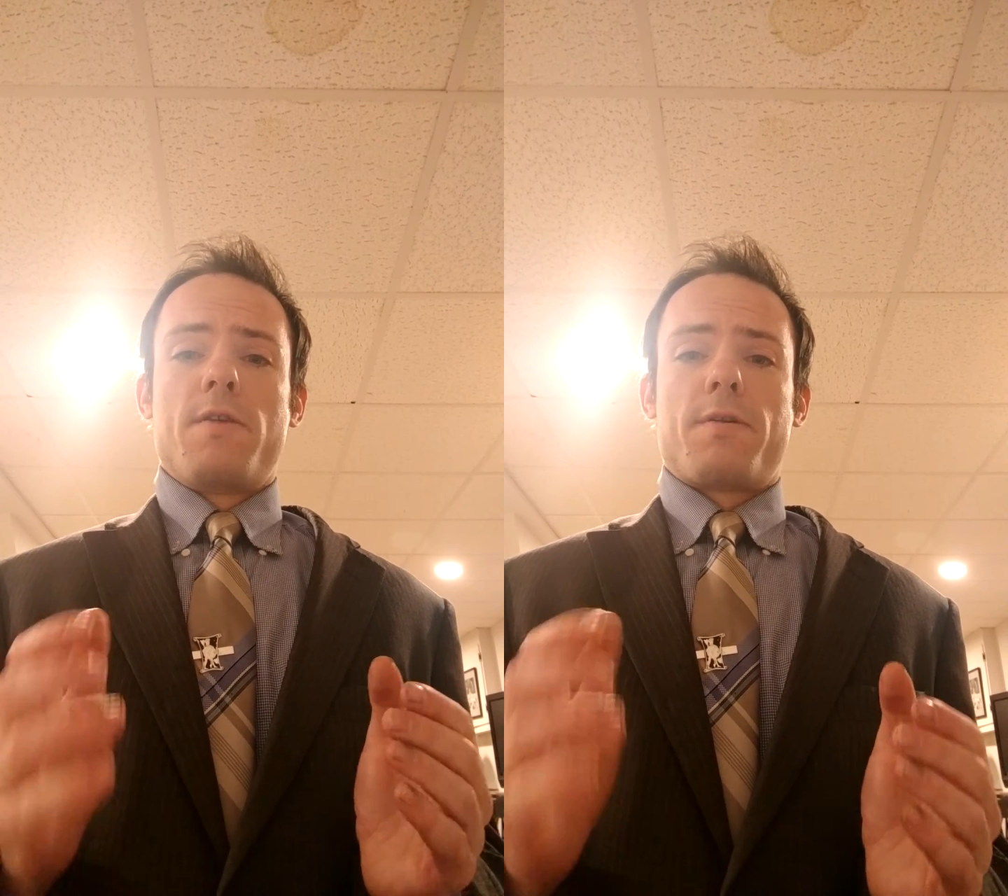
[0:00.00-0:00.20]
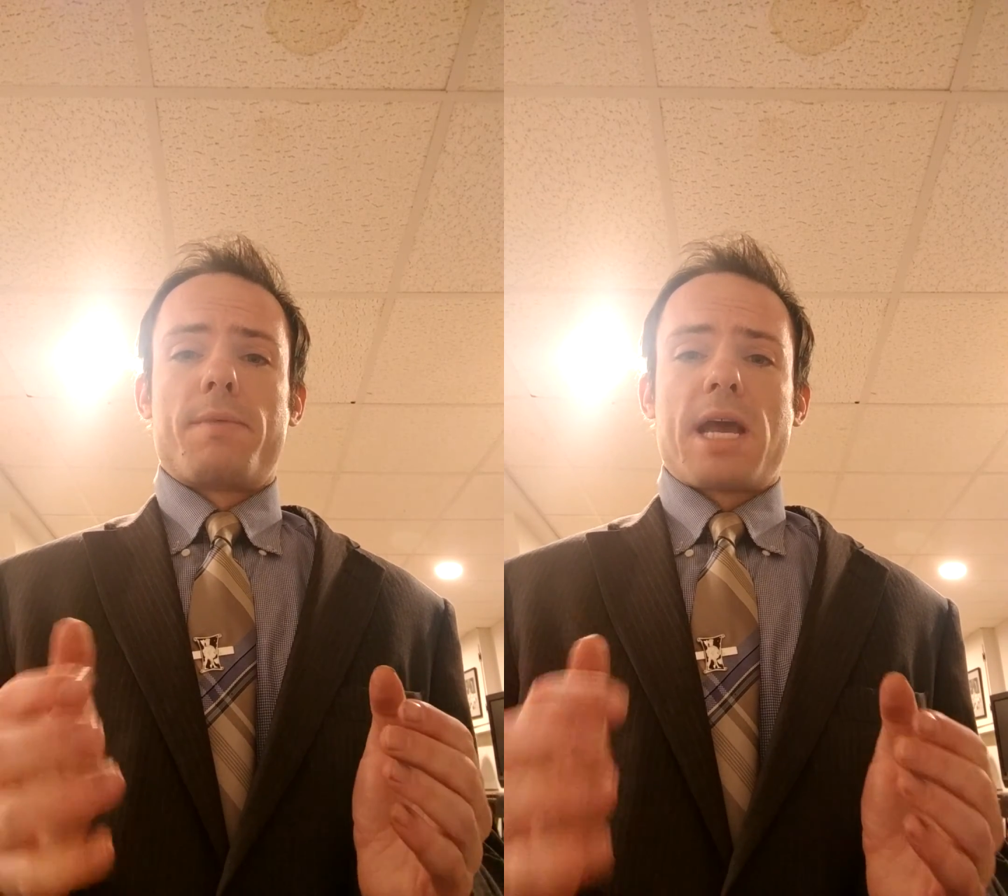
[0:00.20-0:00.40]

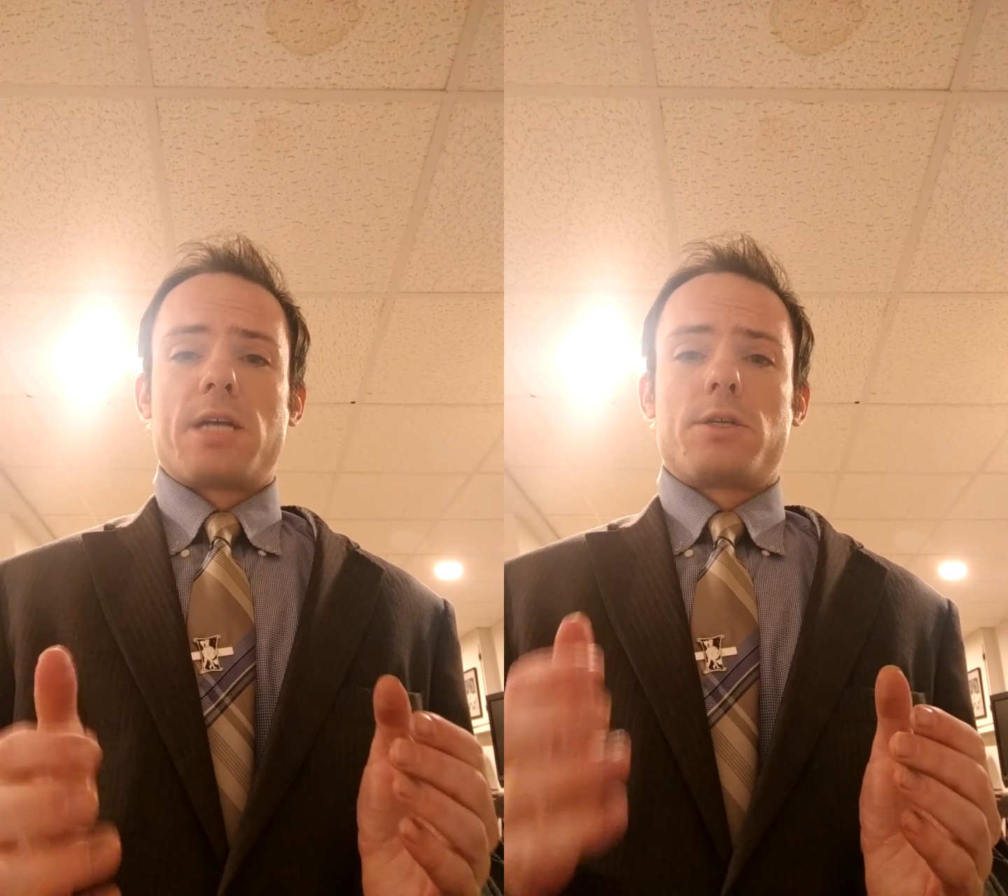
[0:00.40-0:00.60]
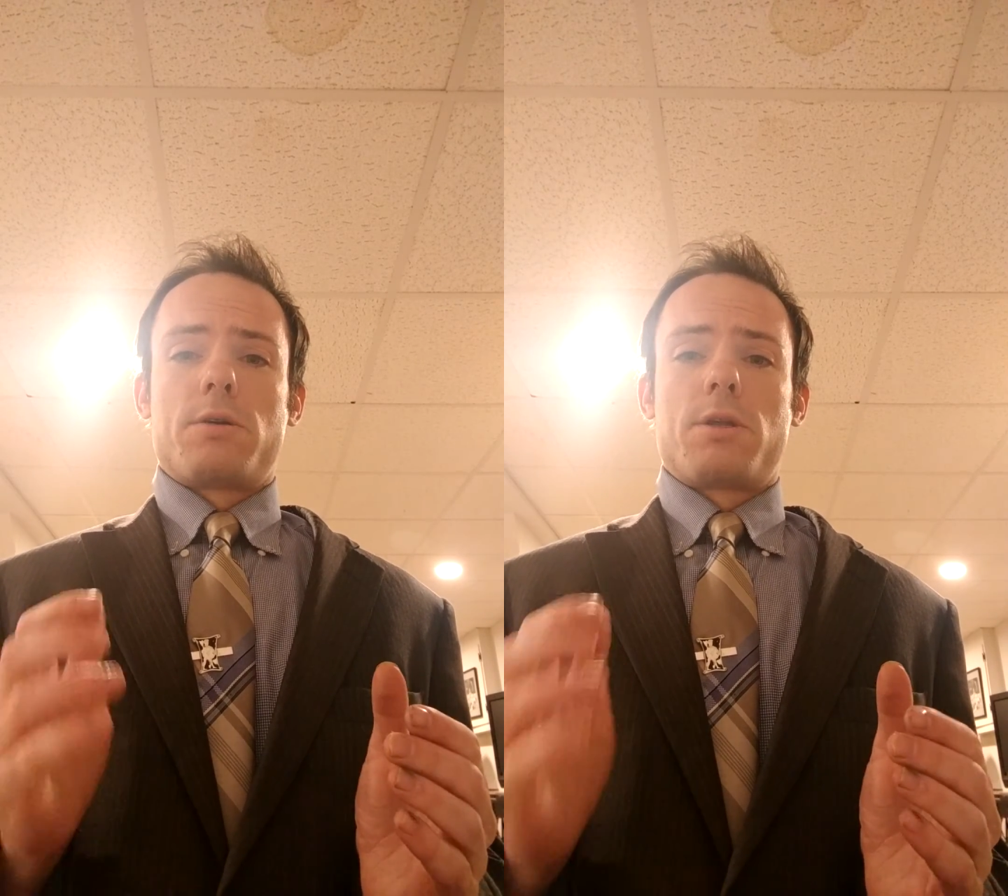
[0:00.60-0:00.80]
from
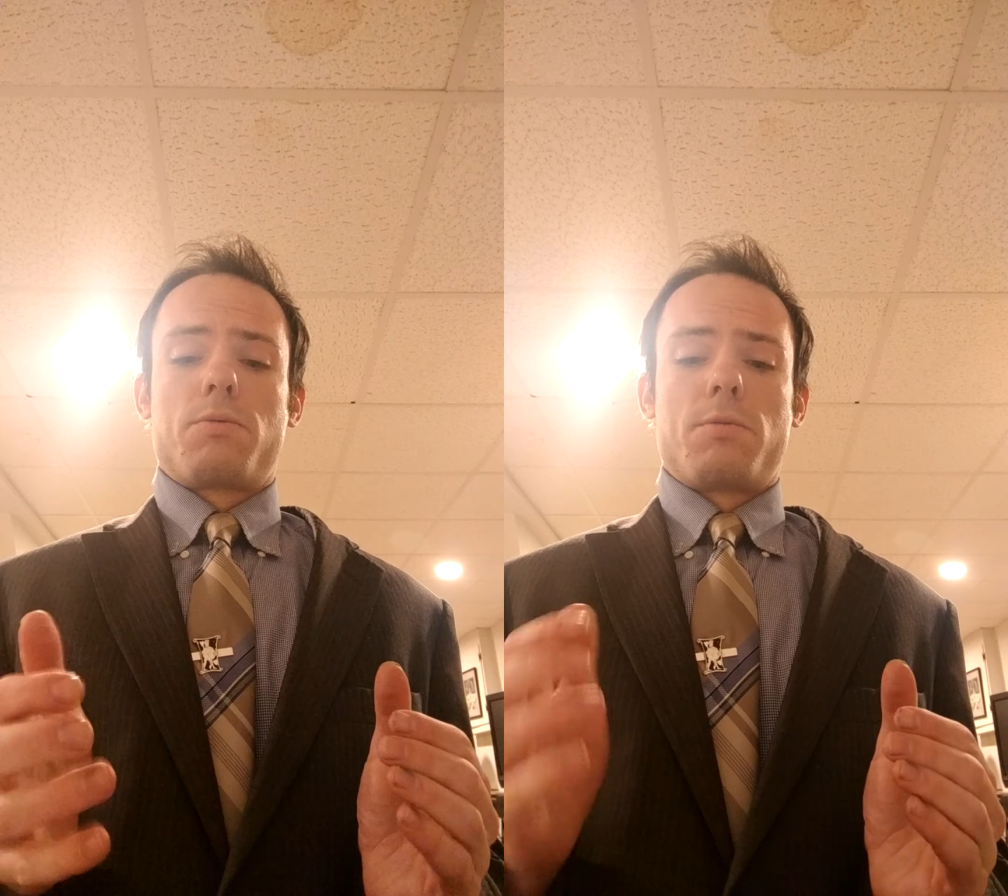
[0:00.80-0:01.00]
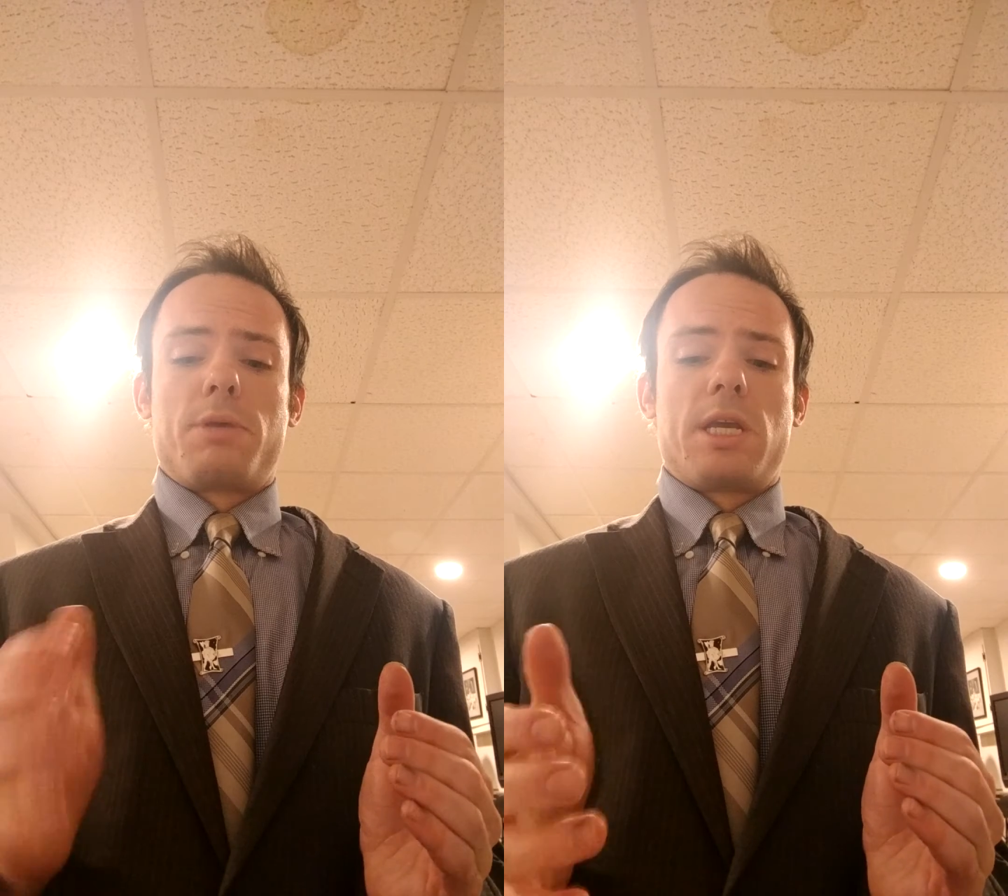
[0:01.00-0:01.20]

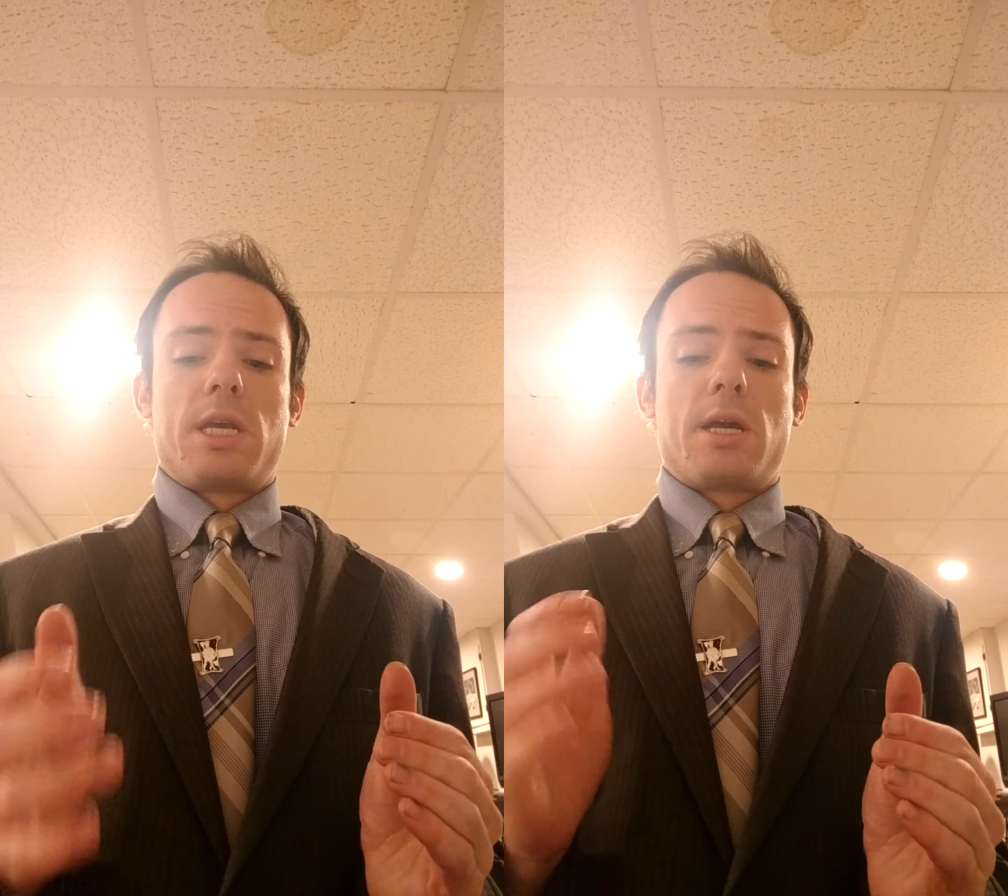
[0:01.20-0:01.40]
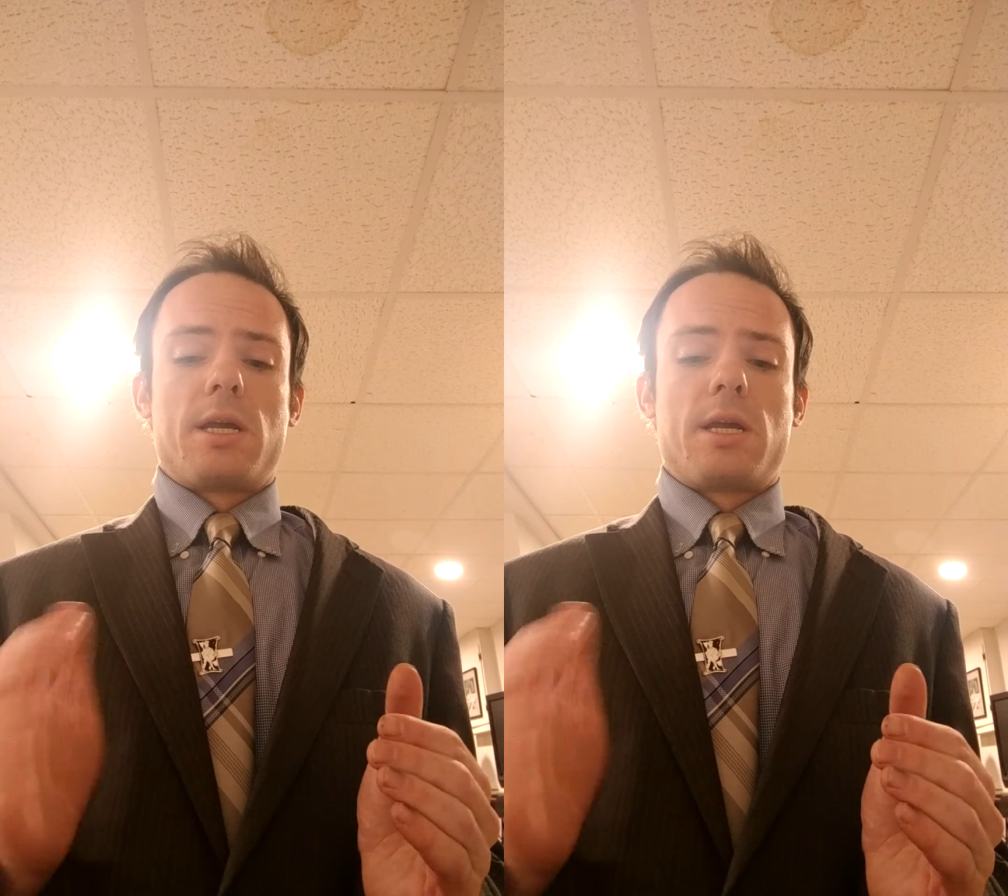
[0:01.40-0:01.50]
Nazareth would be